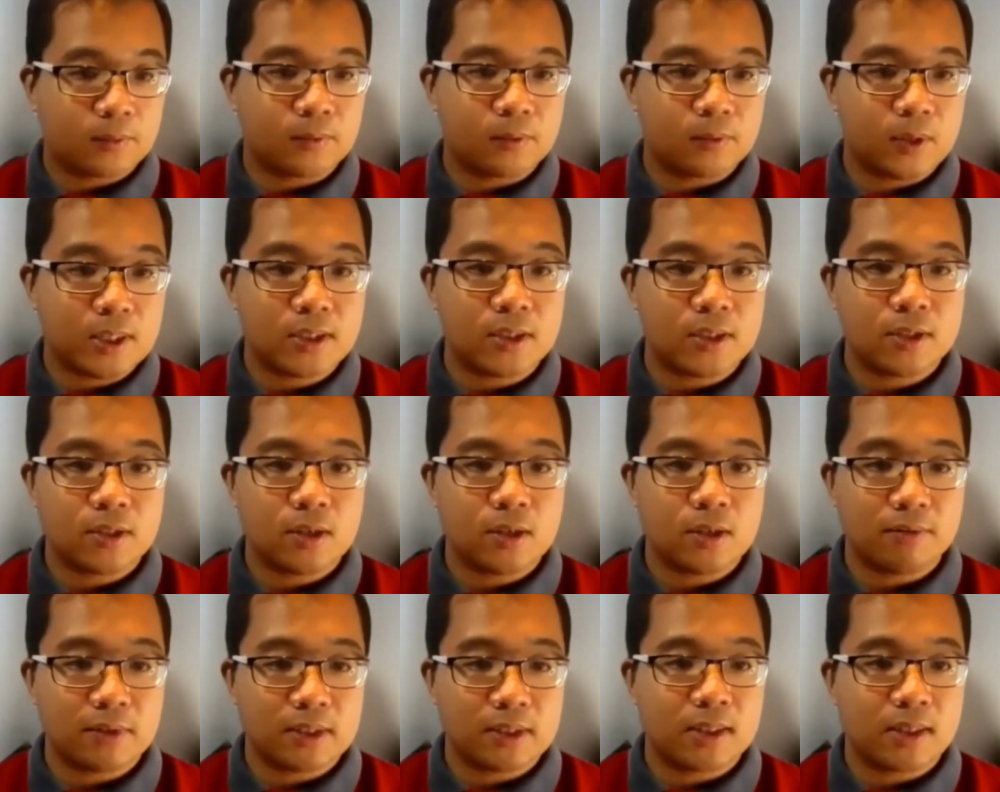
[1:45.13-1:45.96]
research
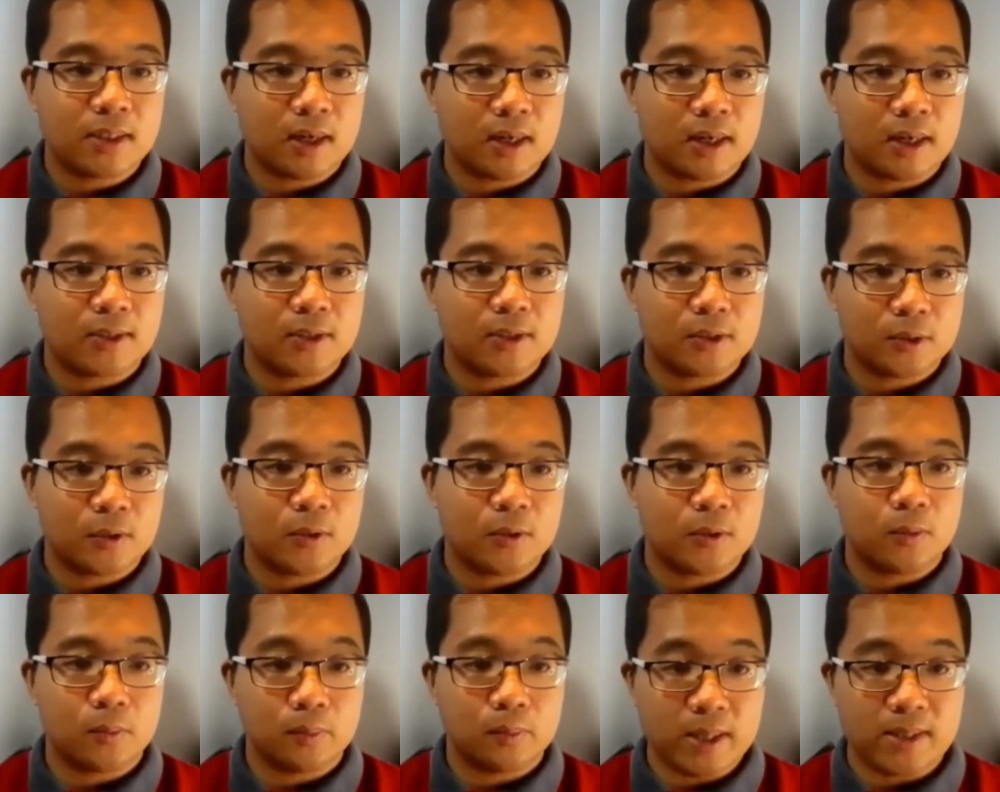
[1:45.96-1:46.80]
of its kind
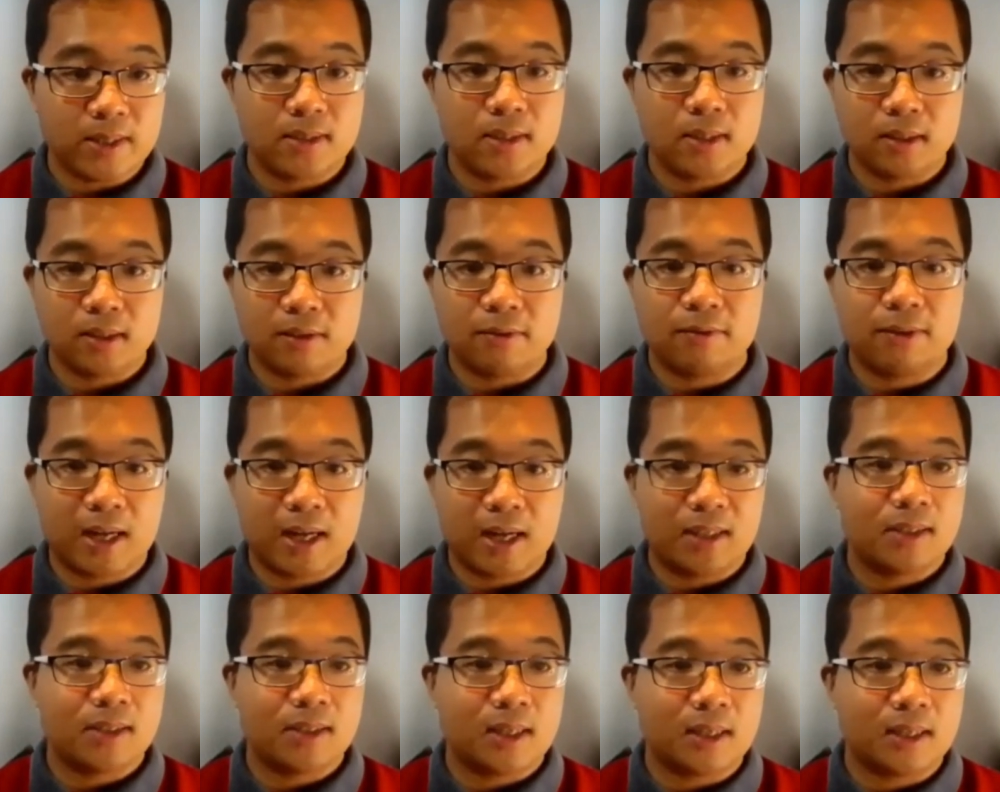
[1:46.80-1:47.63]
to basically
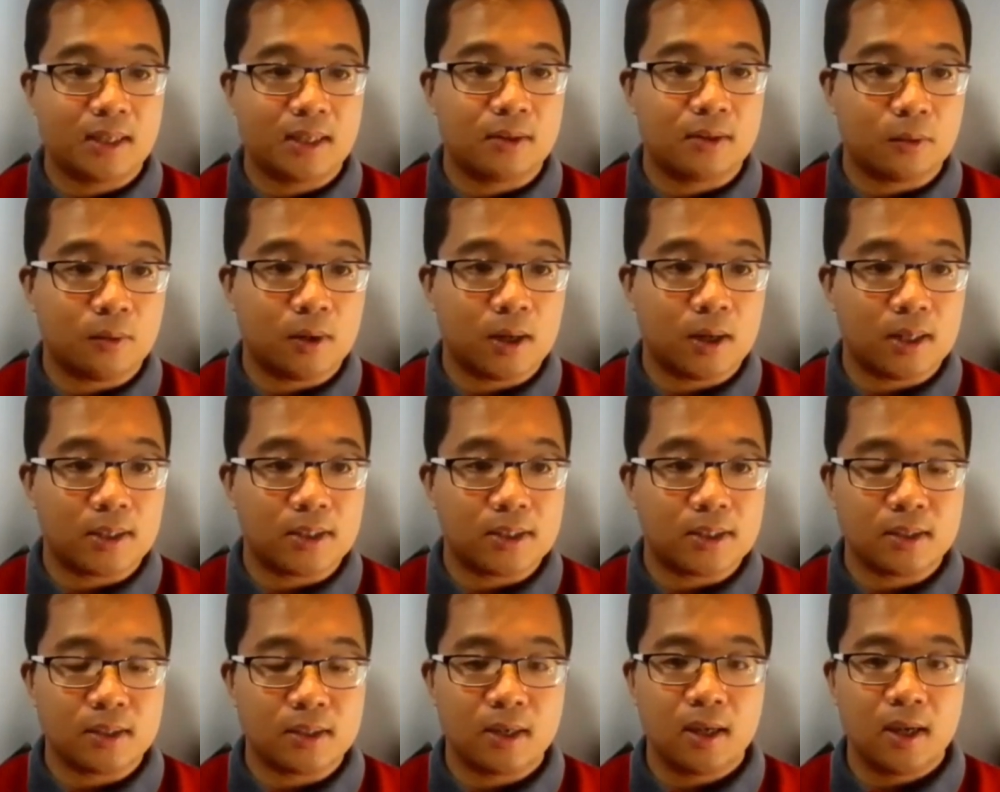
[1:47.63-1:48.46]
validate the
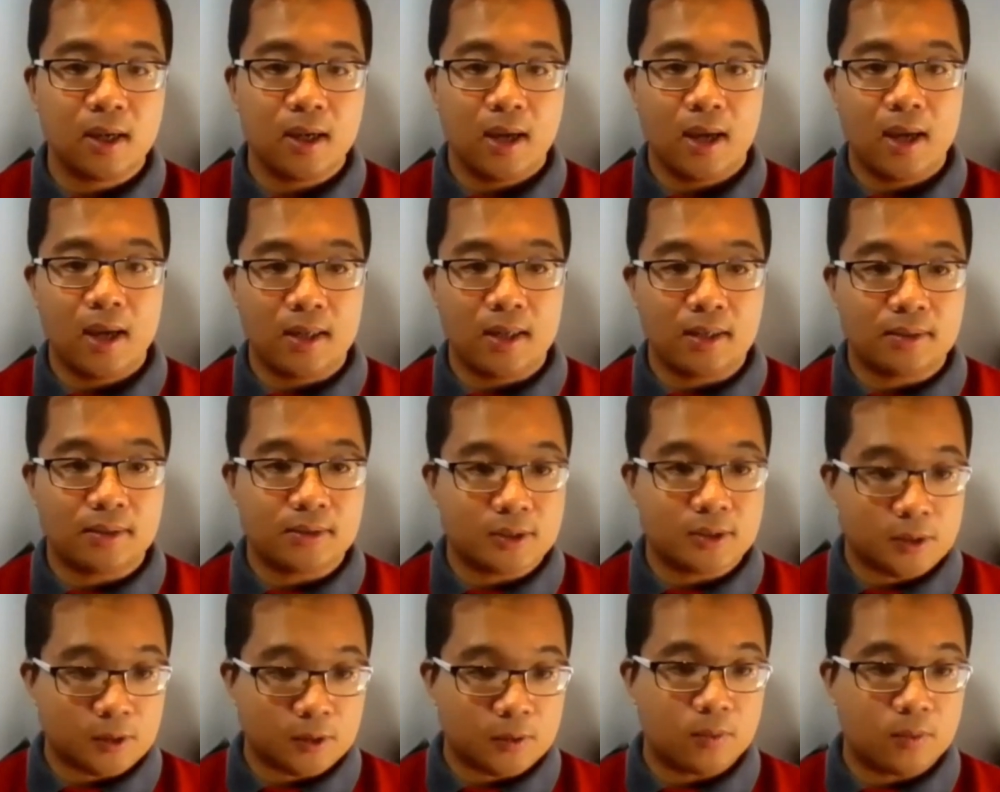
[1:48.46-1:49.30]
watch
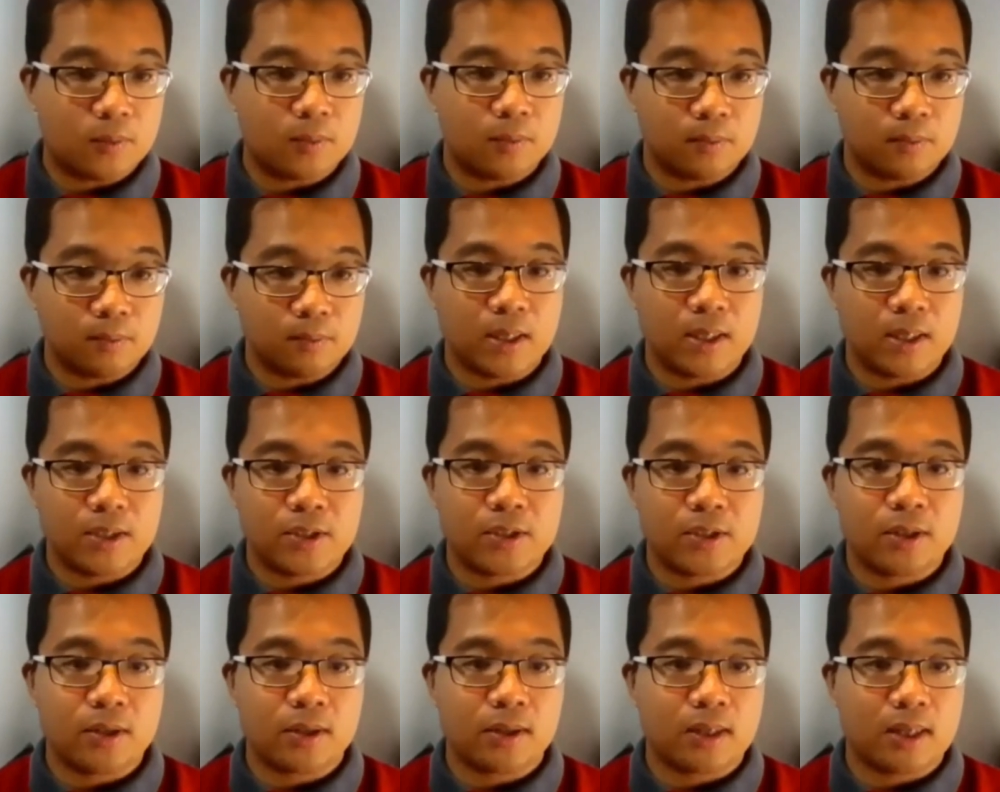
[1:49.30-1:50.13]
and to make
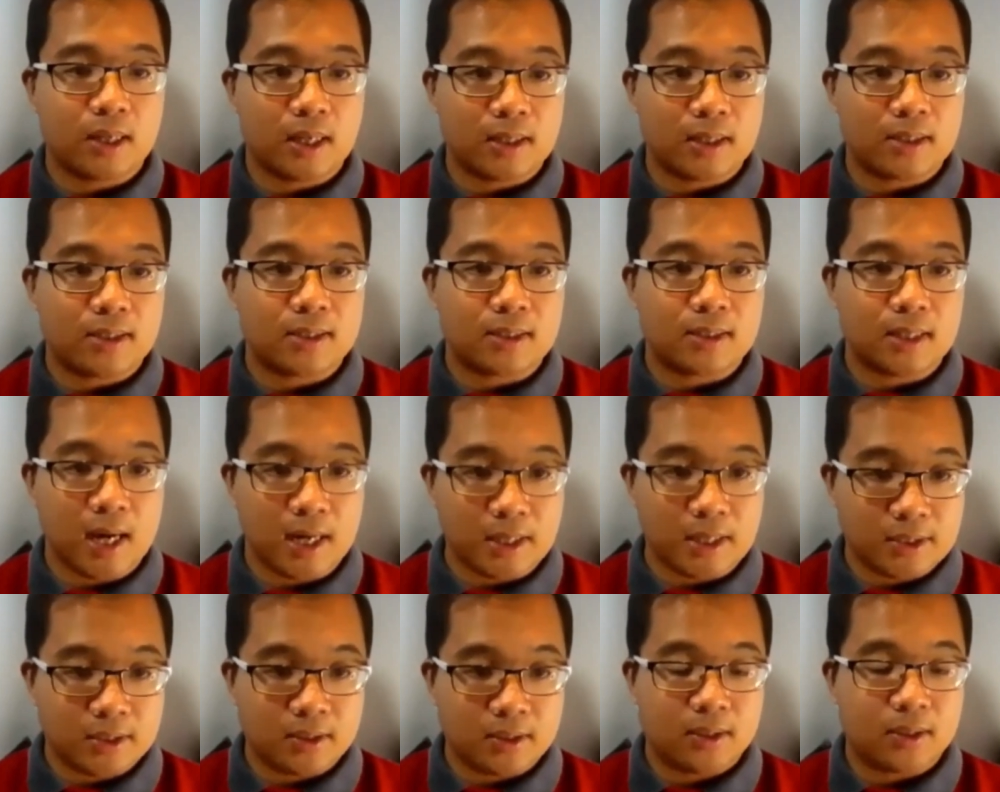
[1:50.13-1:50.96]
sure it's
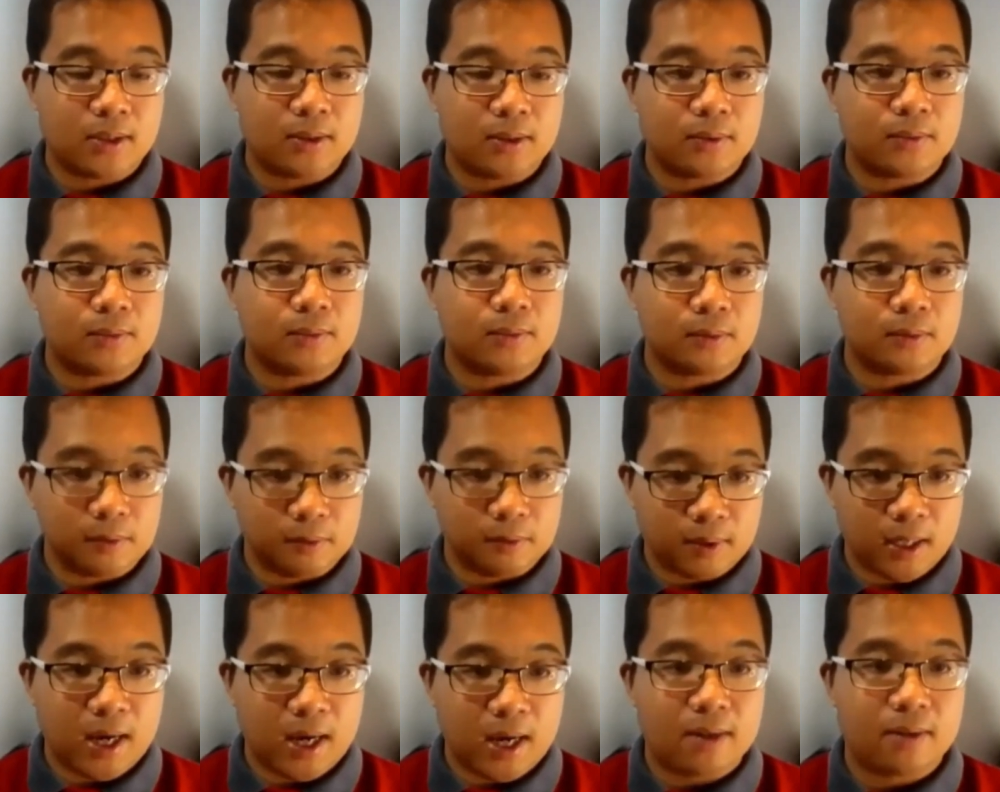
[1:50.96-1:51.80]
actually
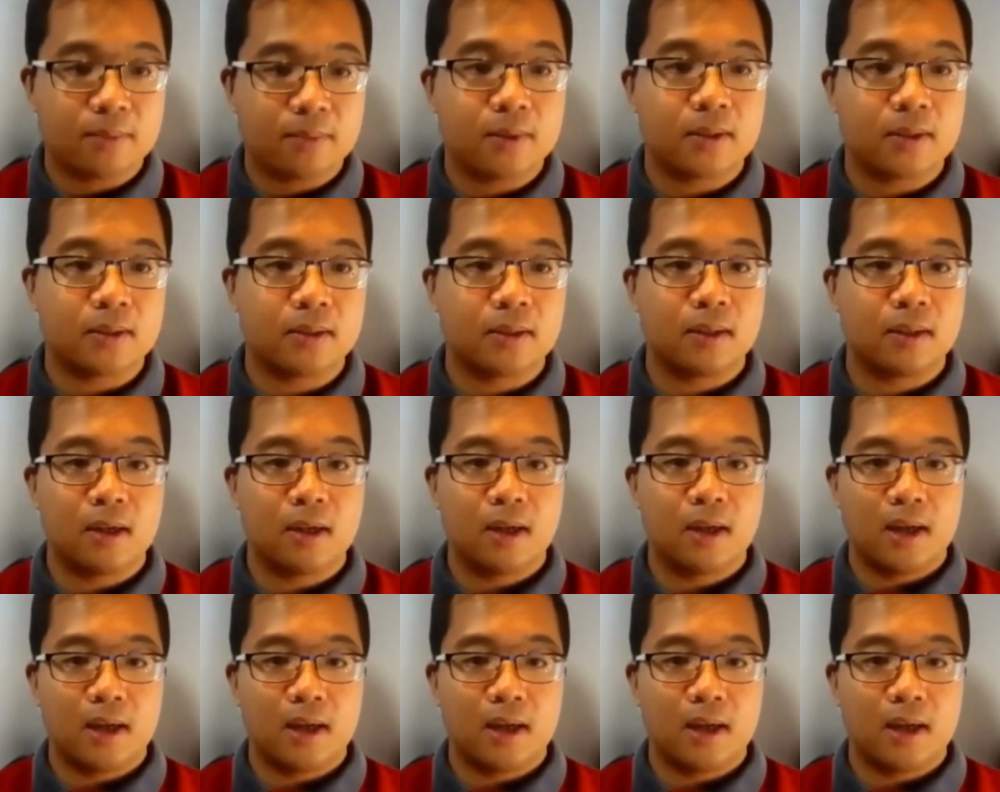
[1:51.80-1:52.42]
reliable,